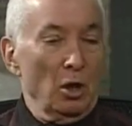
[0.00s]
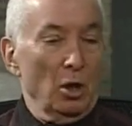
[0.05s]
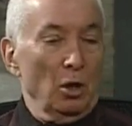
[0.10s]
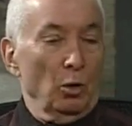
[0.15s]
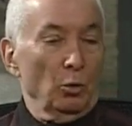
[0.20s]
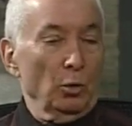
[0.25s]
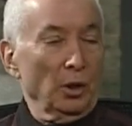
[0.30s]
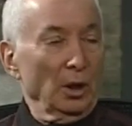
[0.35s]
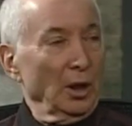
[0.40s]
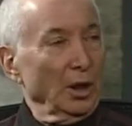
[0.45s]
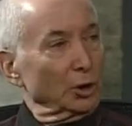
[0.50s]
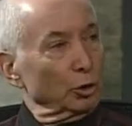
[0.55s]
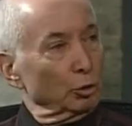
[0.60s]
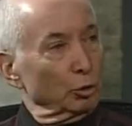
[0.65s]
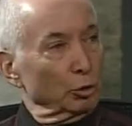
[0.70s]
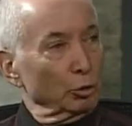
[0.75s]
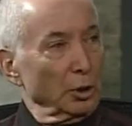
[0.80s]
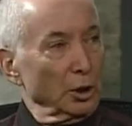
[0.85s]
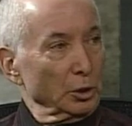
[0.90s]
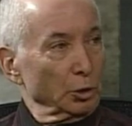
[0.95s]
with an
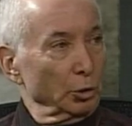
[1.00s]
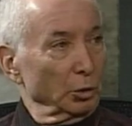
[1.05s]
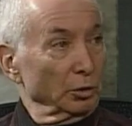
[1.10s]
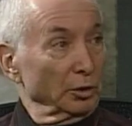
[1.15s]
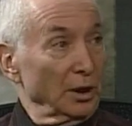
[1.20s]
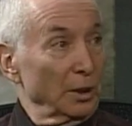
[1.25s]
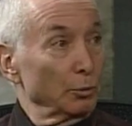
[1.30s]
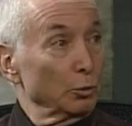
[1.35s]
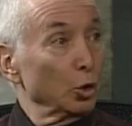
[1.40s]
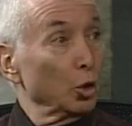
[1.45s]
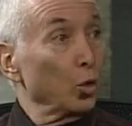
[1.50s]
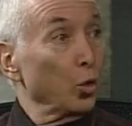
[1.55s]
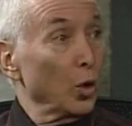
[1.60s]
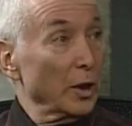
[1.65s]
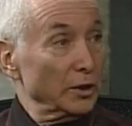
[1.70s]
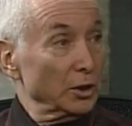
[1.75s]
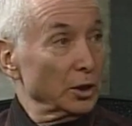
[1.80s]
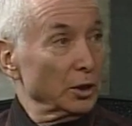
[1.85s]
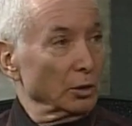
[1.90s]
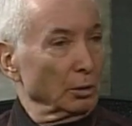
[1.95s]
extraterrestrial named
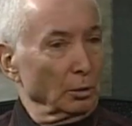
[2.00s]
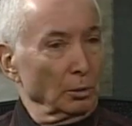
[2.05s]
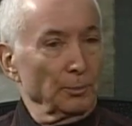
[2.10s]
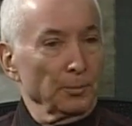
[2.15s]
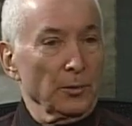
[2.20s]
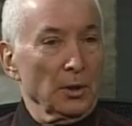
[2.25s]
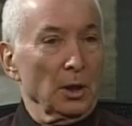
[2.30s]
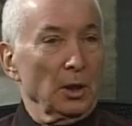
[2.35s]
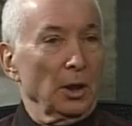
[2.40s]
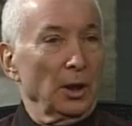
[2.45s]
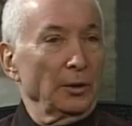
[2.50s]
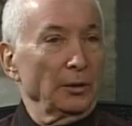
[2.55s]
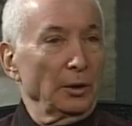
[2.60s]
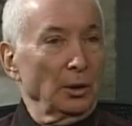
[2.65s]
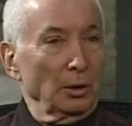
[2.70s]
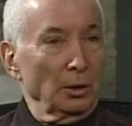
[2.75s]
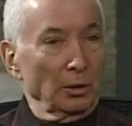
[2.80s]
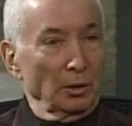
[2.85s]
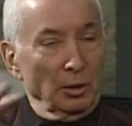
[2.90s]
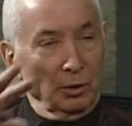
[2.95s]
Quetzal. And
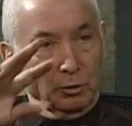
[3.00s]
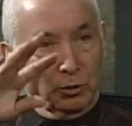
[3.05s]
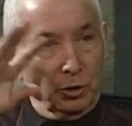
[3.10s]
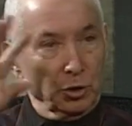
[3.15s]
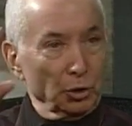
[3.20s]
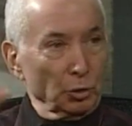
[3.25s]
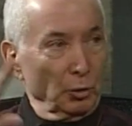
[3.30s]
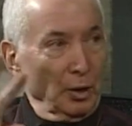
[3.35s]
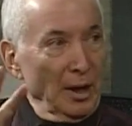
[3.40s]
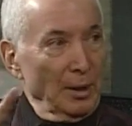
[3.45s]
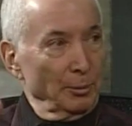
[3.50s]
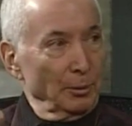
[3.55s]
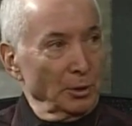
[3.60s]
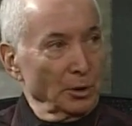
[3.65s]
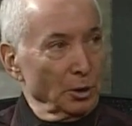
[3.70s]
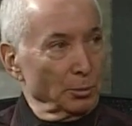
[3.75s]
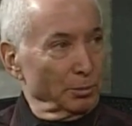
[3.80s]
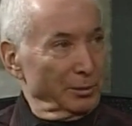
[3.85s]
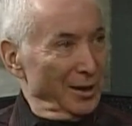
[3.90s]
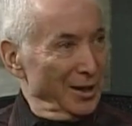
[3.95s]
they're describing
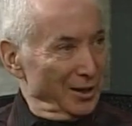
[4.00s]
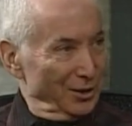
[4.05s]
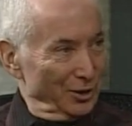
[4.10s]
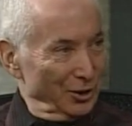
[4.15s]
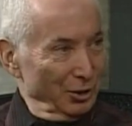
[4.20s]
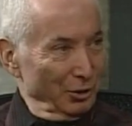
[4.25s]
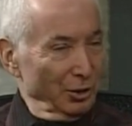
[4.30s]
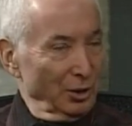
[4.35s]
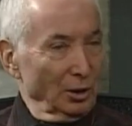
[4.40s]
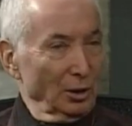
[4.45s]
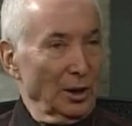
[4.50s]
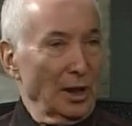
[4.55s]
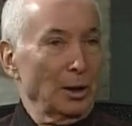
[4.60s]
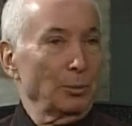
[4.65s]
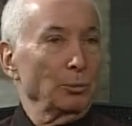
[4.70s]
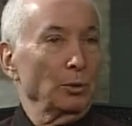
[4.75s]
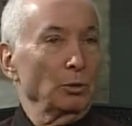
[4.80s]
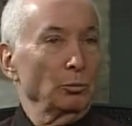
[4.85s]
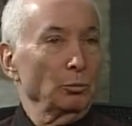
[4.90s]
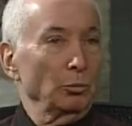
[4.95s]
this planetary
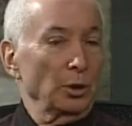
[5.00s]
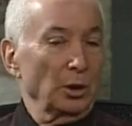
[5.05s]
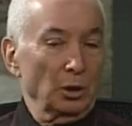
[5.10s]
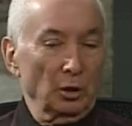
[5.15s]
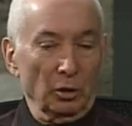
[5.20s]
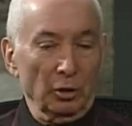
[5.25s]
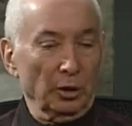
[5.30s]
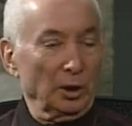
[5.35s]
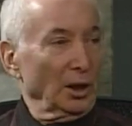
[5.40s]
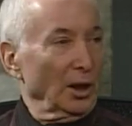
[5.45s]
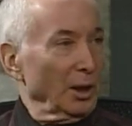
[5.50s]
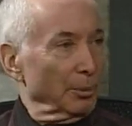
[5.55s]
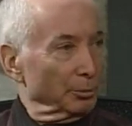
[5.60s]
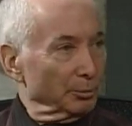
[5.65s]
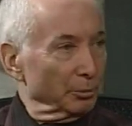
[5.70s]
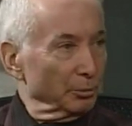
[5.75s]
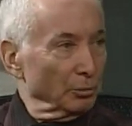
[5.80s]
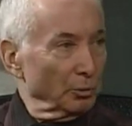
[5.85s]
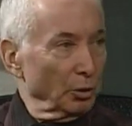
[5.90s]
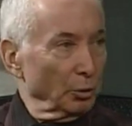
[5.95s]
alignment. And we could look it
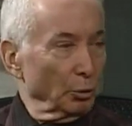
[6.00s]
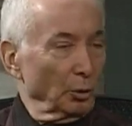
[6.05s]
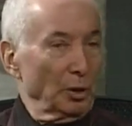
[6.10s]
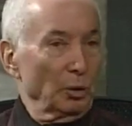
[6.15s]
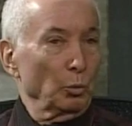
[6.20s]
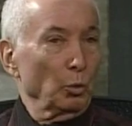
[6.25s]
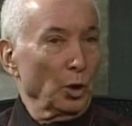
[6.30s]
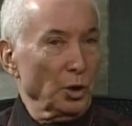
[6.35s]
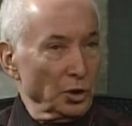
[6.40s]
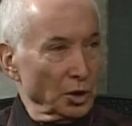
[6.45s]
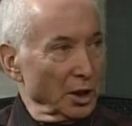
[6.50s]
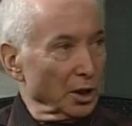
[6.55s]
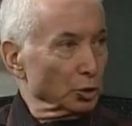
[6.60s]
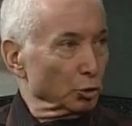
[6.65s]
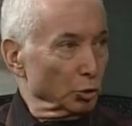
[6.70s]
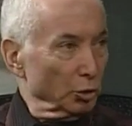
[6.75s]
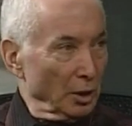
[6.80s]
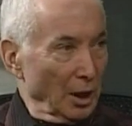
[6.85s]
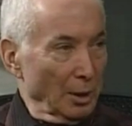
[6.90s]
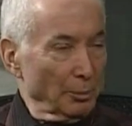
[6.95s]
up and know what it was
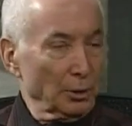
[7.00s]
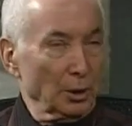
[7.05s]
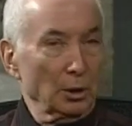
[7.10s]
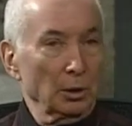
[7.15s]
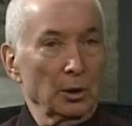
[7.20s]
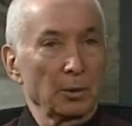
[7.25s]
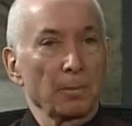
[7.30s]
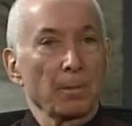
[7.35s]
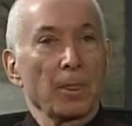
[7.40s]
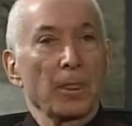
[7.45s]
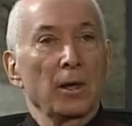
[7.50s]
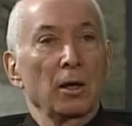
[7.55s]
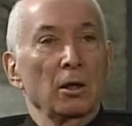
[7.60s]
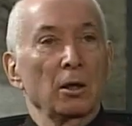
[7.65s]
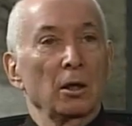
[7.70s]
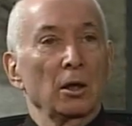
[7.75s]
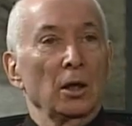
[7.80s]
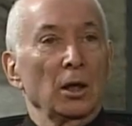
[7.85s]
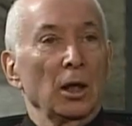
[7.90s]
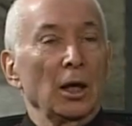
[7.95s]
astronomically.
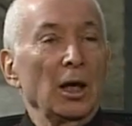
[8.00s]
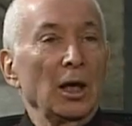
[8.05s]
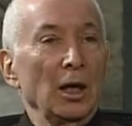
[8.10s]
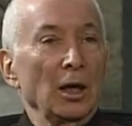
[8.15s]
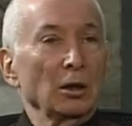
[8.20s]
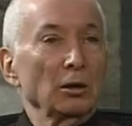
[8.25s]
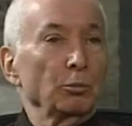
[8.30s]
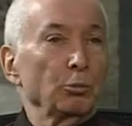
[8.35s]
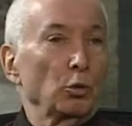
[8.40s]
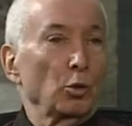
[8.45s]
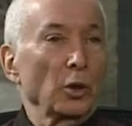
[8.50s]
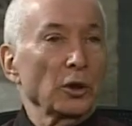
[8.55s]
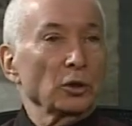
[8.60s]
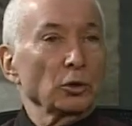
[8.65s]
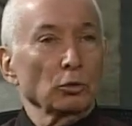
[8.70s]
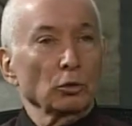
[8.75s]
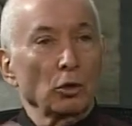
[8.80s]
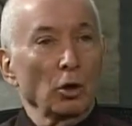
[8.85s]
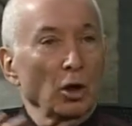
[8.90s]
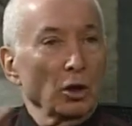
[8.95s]
And
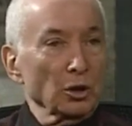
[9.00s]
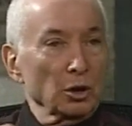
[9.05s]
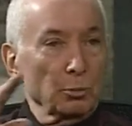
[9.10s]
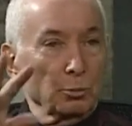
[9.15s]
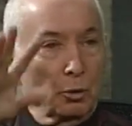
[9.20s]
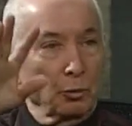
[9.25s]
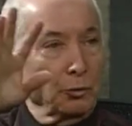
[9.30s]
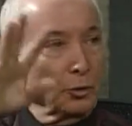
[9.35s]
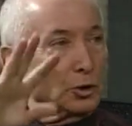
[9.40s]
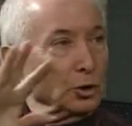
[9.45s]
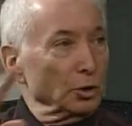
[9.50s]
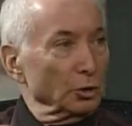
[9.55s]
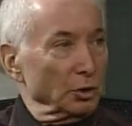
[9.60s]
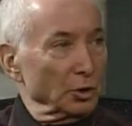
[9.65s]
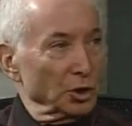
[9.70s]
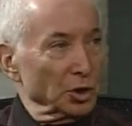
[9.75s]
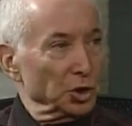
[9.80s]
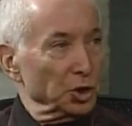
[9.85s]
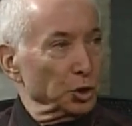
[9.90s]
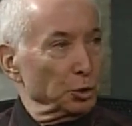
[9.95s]
Quetzal calls him over to
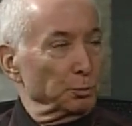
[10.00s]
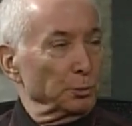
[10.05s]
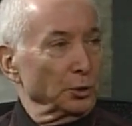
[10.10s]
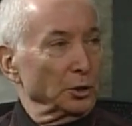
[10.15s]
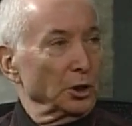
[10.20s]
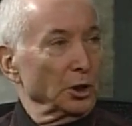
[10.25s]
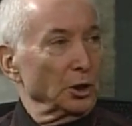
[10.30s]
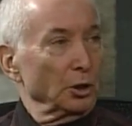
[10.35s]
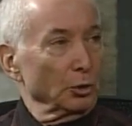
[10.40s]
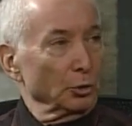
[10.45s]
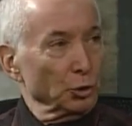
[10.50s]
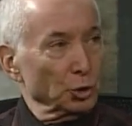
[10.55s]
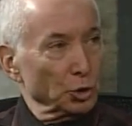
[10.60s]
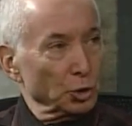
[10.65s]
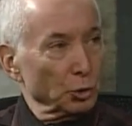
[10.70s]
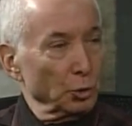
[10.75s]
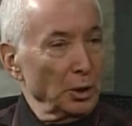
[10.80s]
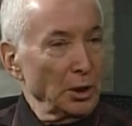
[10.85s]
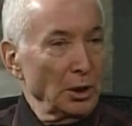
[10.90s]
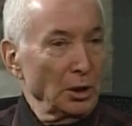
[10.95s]
this particular
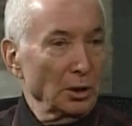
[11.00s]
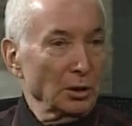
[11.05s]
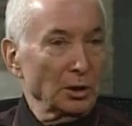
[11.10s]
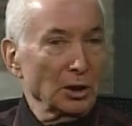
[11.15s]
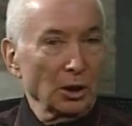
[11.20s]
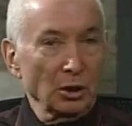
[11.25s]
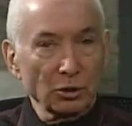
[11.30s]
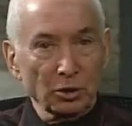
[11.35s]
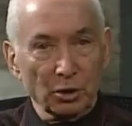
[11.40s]
screen and tells